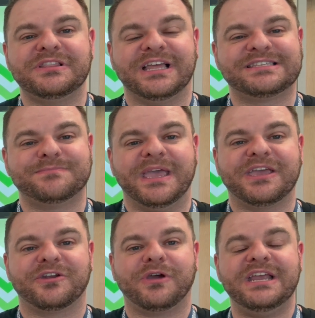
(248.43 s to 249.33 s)
Let's make
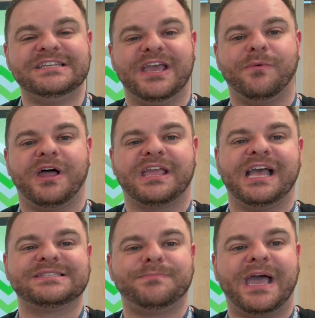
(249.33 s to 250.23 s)
it a great day,
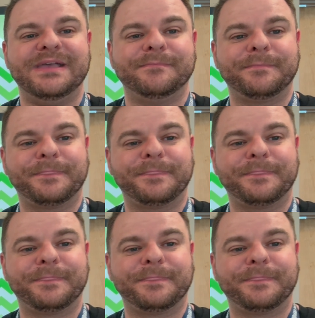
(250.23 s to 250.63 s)
Wildcats. Bye.